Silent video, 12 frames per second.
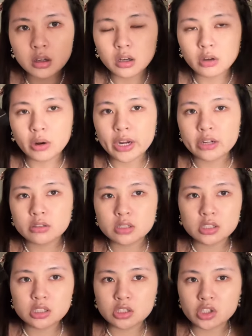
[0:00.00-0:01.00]
Oh, I
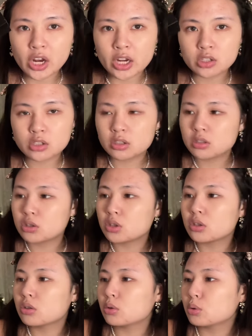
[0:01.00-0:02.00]
use shade
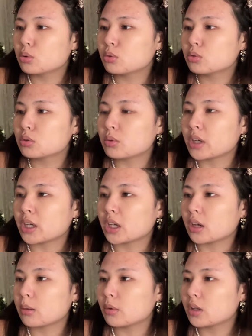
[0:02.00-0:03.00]
220,
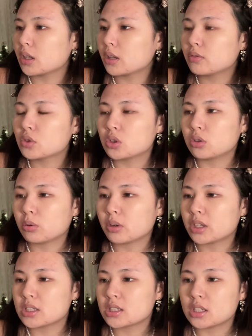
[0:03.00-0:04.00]
I believe.
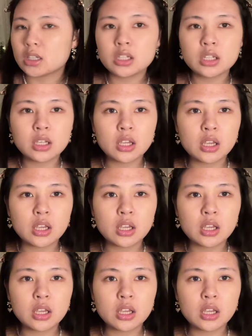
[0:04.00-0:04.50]
220C.